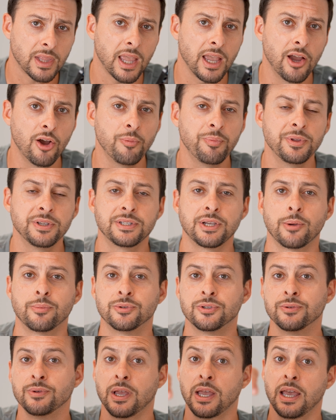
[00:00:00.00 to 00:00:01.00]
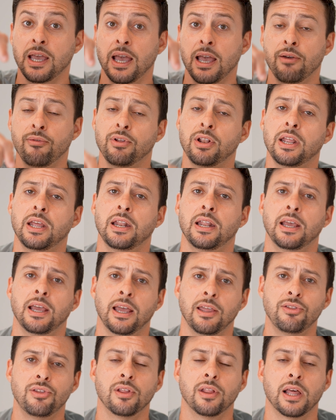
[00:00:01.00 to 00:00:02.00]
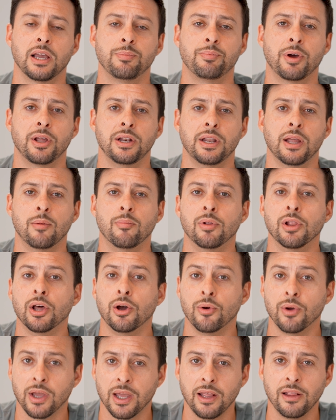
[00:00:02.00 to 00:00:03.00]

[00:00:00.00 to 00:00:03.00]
I hope this helps. If it did, hit the like button down below